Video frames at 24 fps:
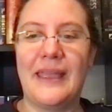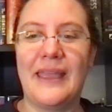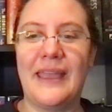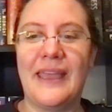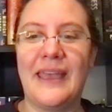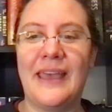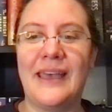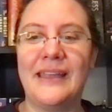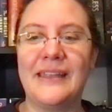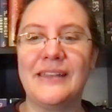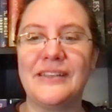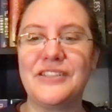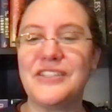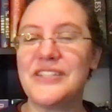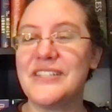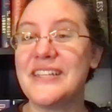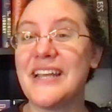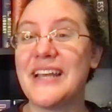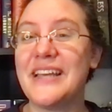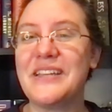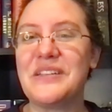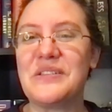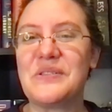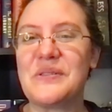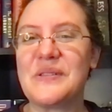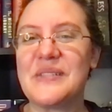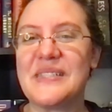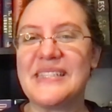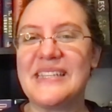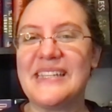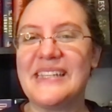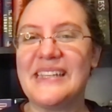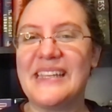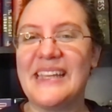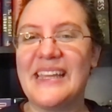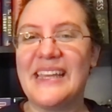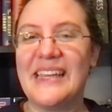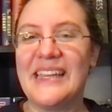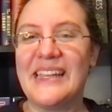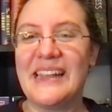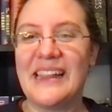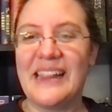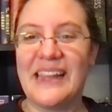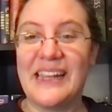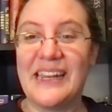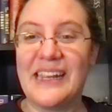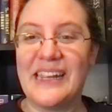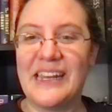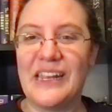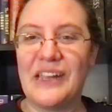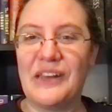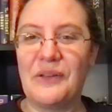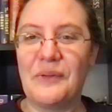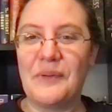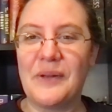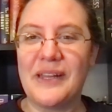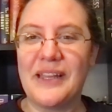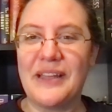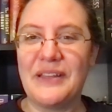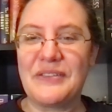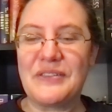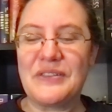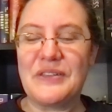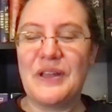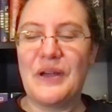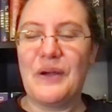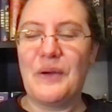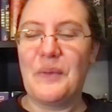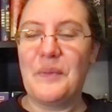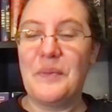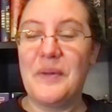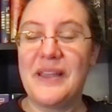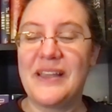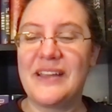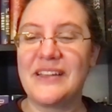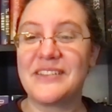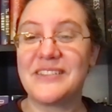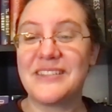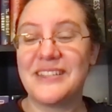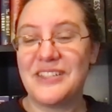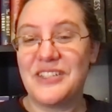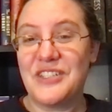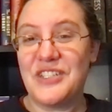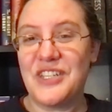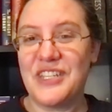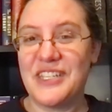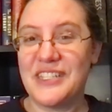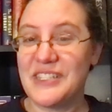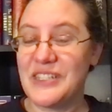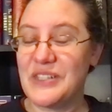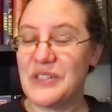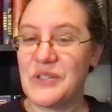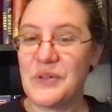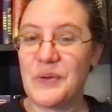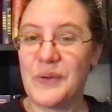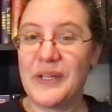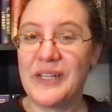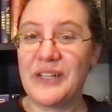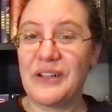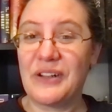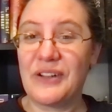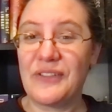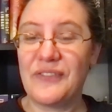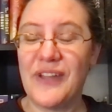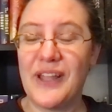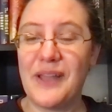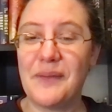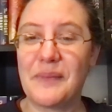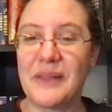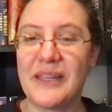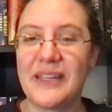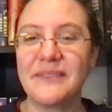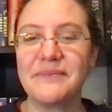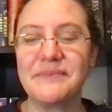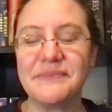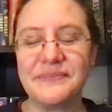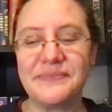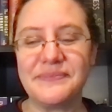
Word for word: And she's not interested in letting anyone else know because she's enjoying her family.